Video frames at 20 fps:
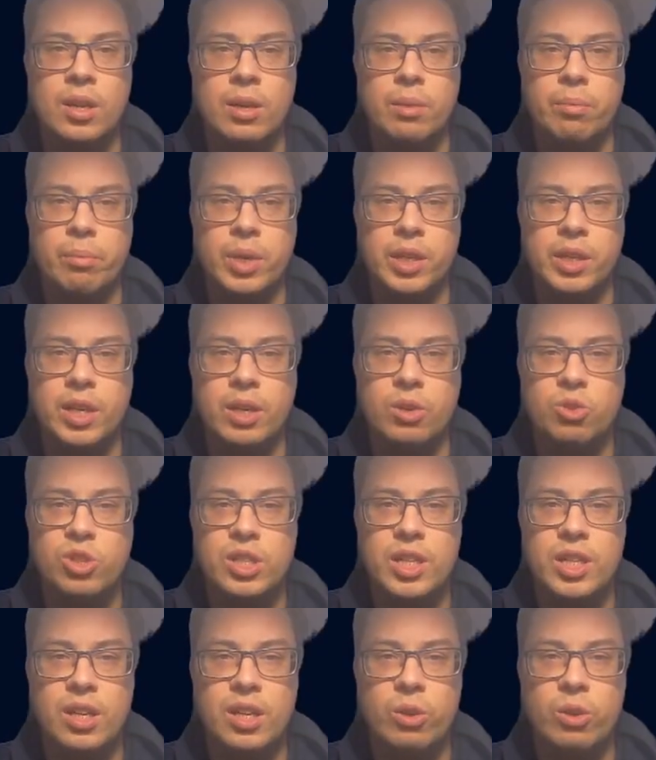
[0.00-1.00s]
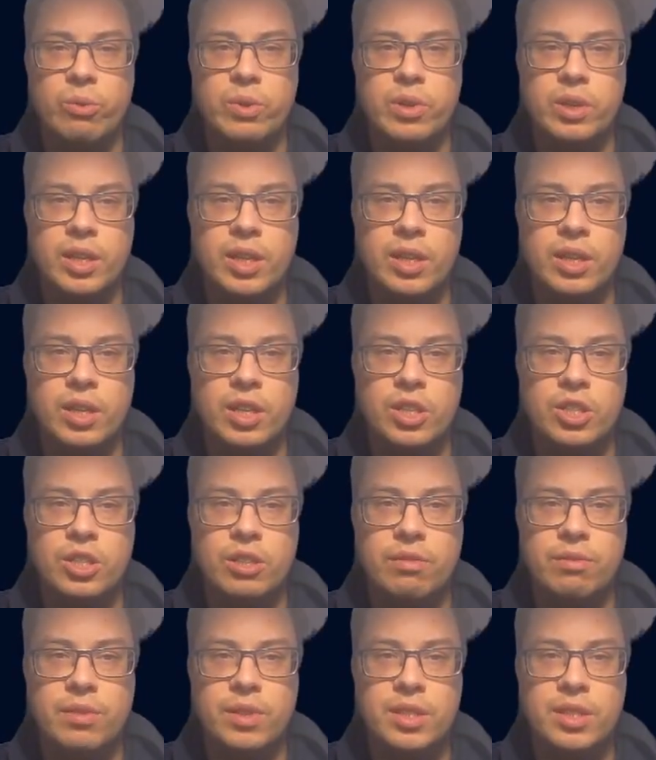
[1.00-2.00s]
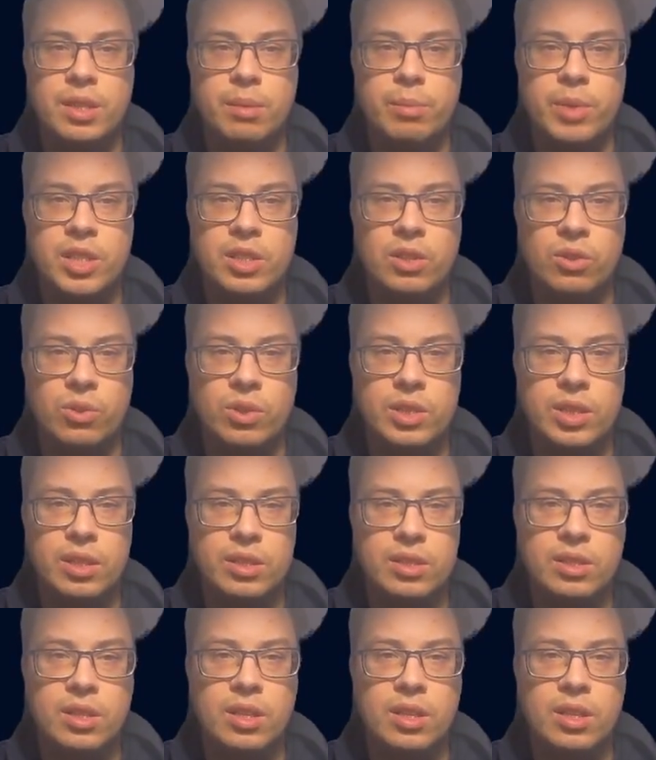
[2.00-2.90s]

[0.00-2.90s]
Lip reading: But how JDI Nova can achieve these amazing results?